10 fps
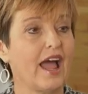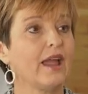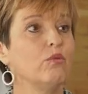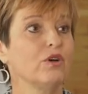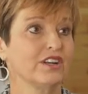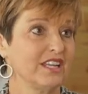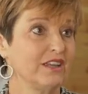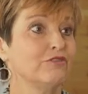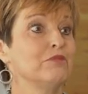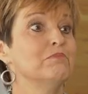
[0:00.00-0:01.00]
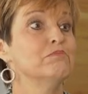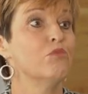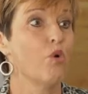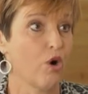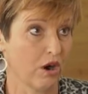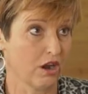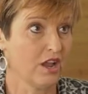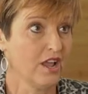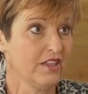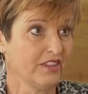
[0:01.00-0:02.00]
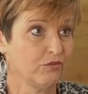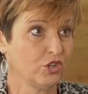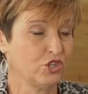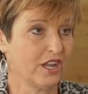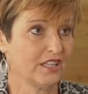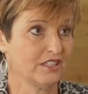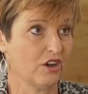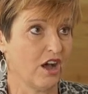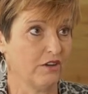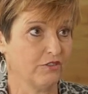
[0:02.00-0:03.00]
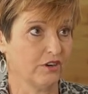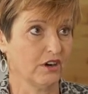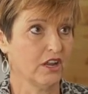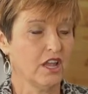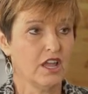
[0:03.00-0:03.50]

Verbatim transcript: I wanted even more than what you had to offer.